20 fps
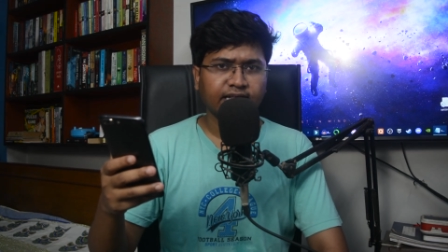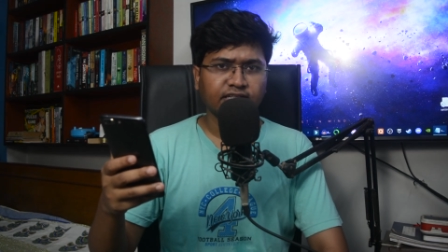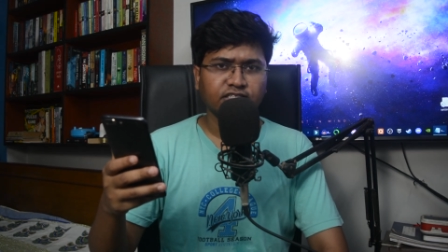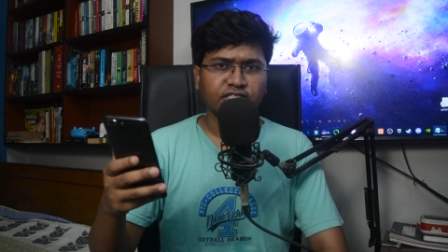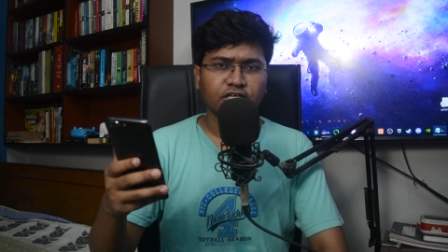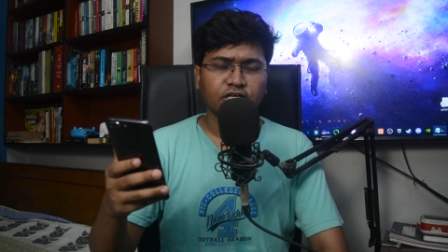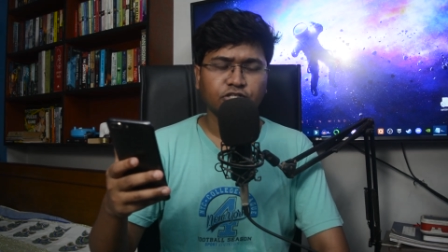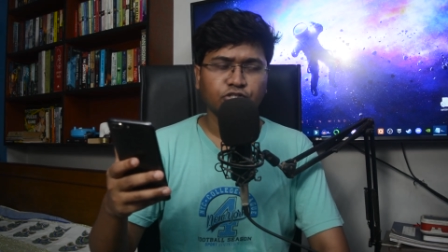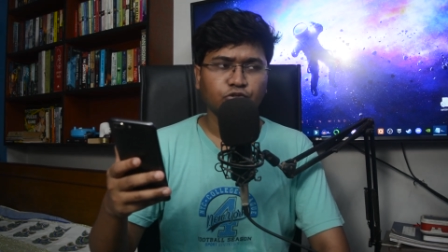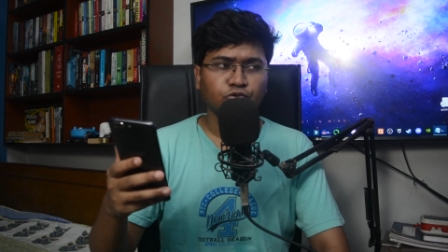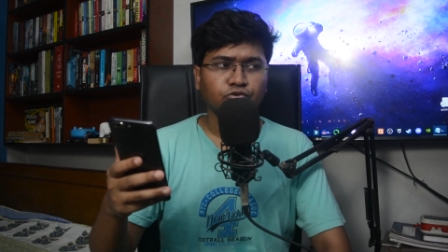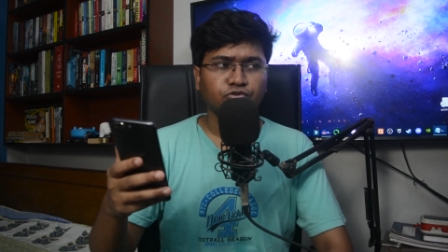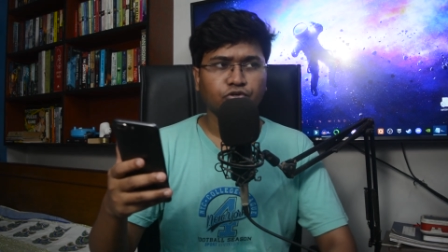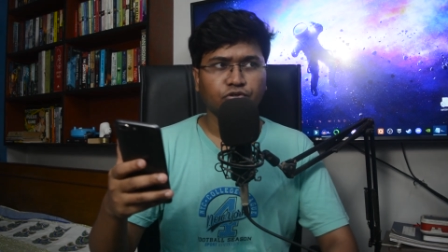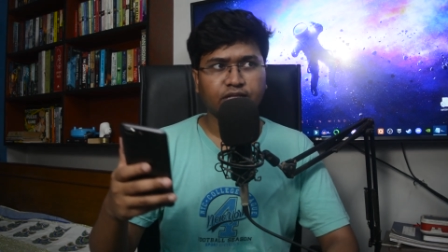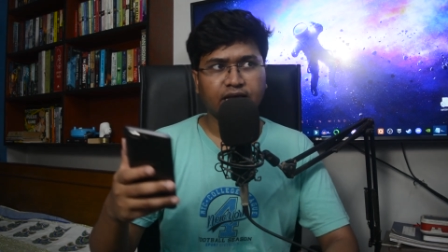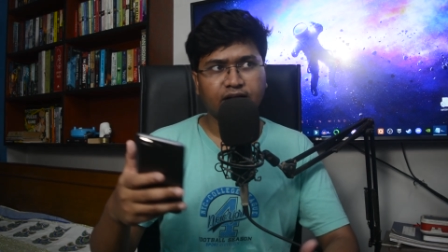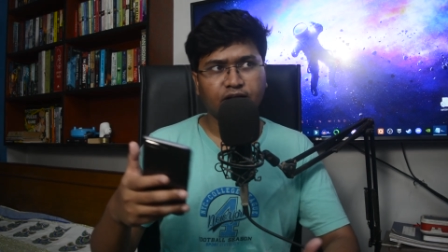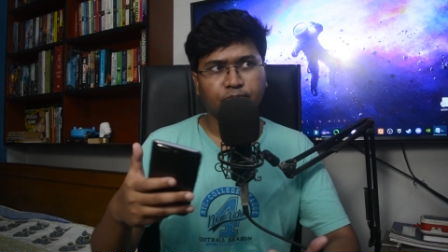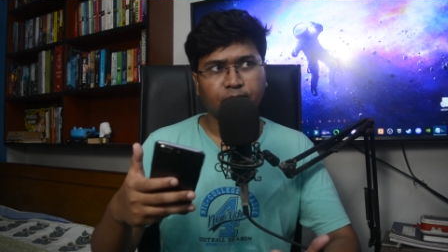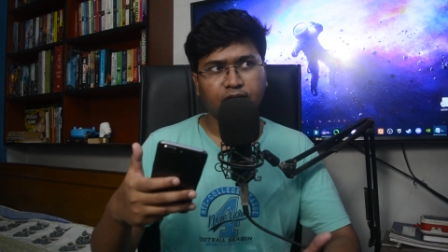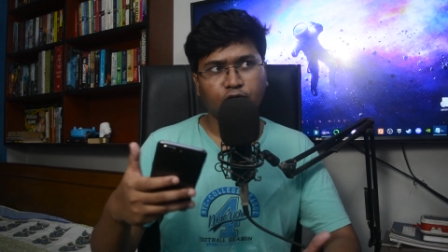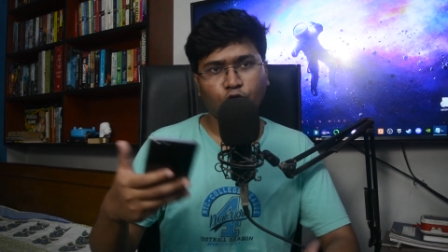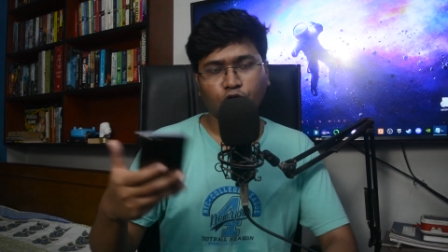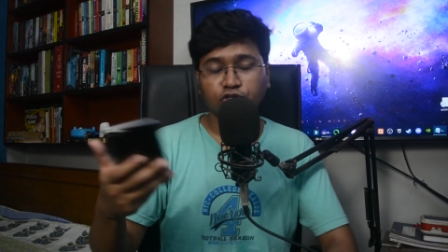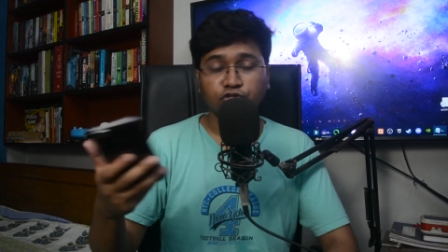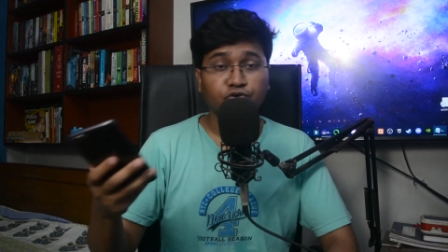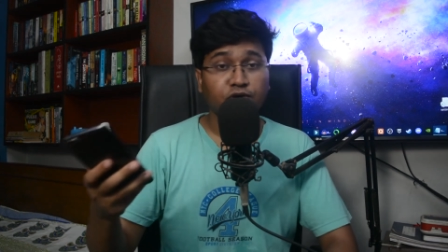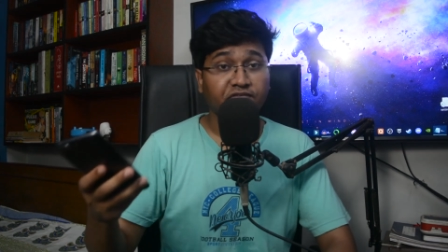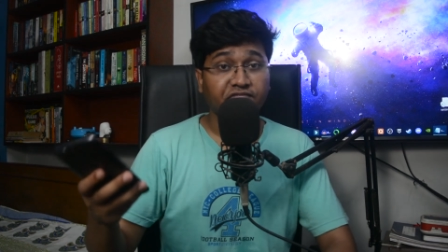at NCSU so that
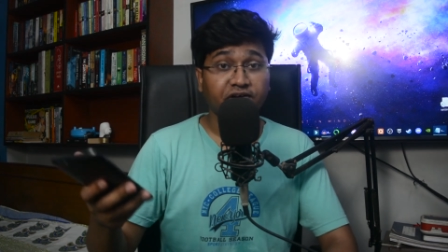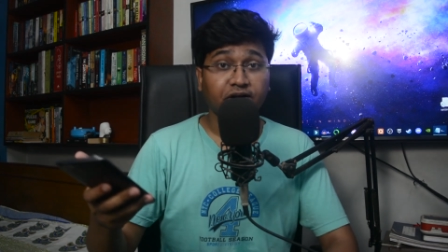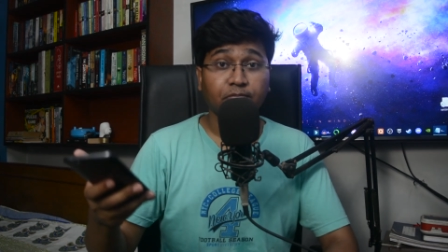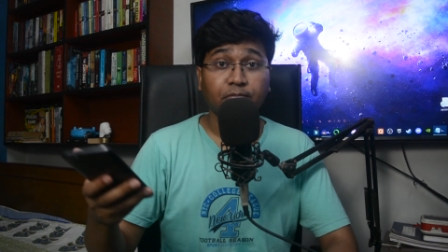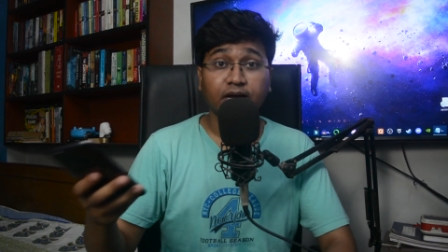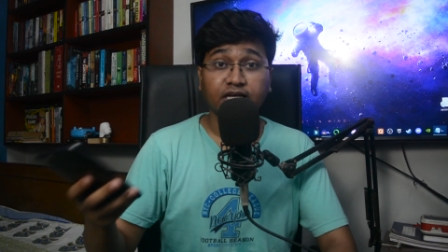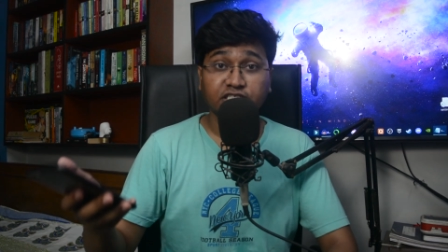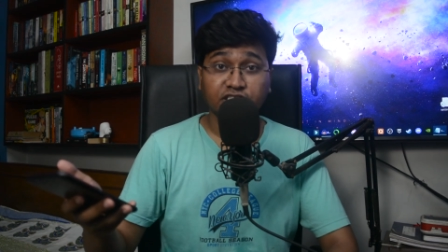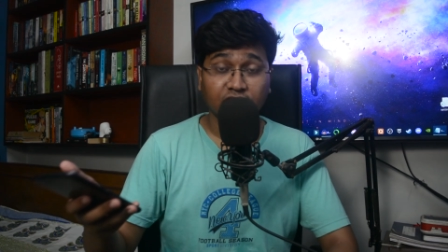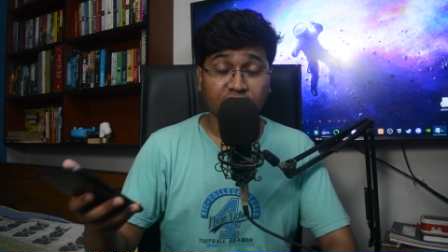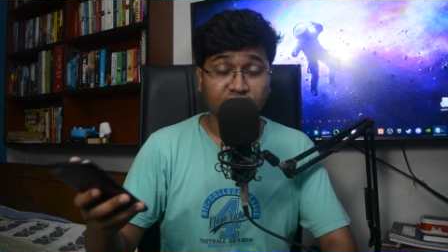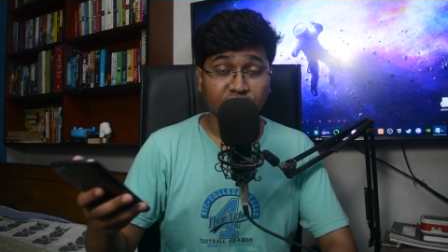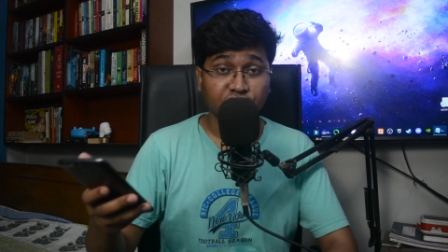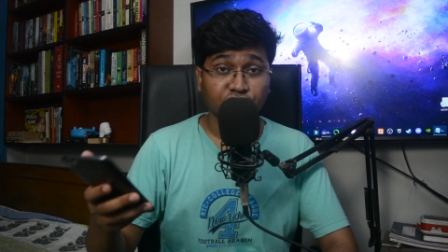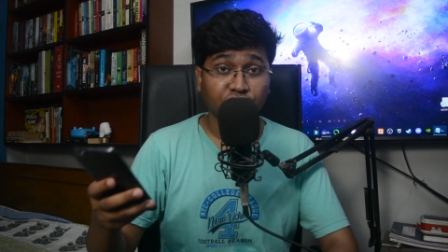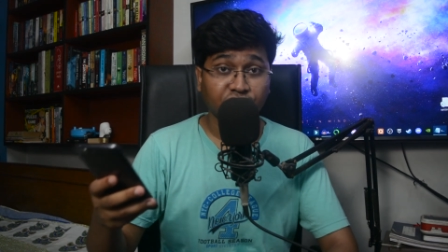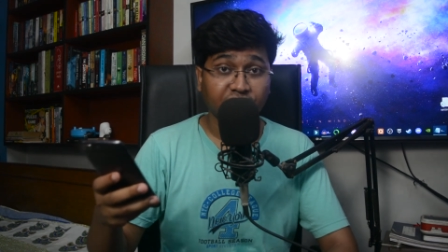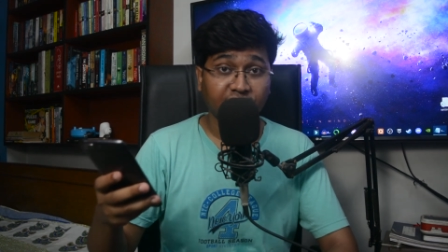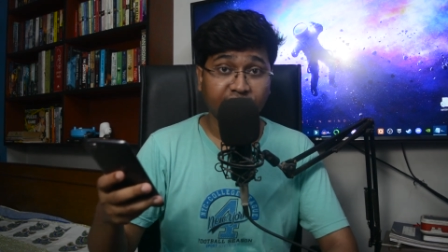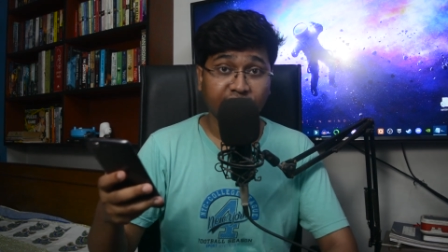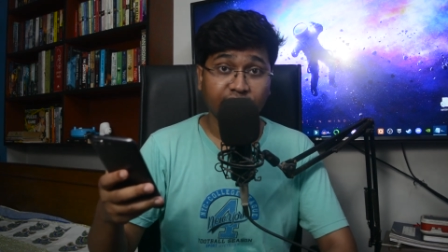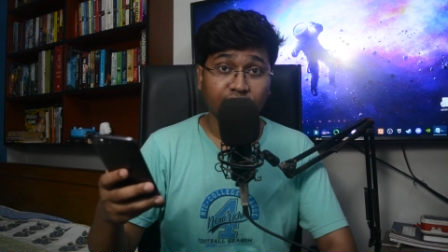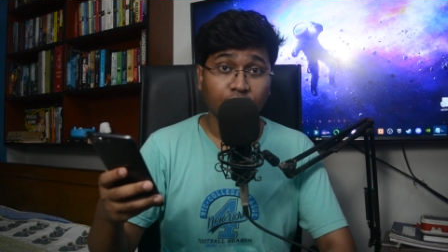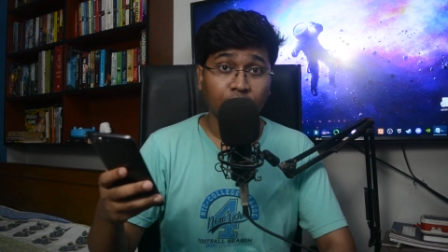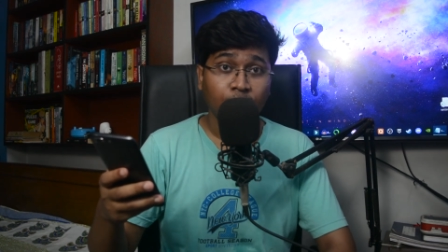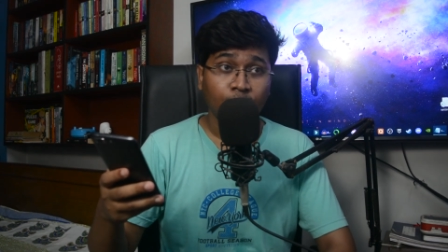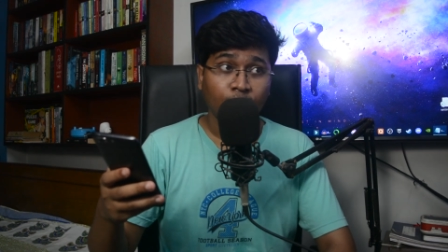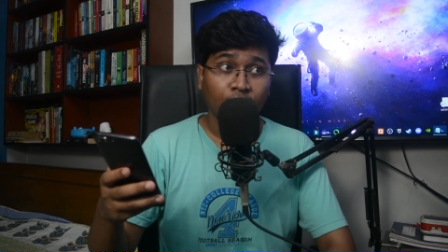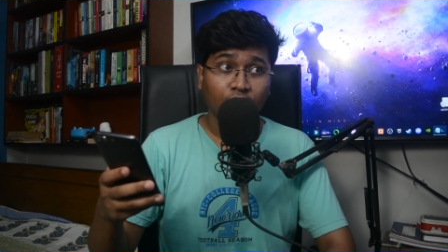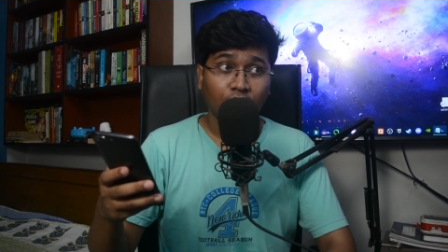might also affect my chances of
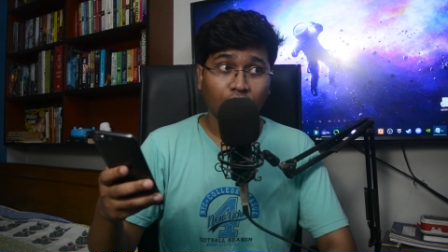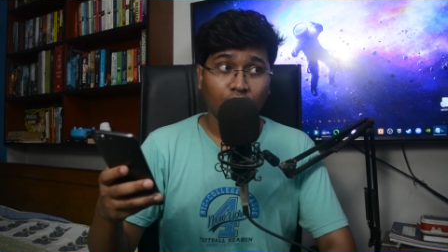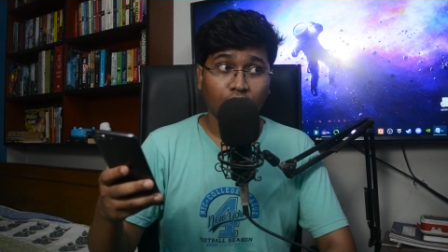getting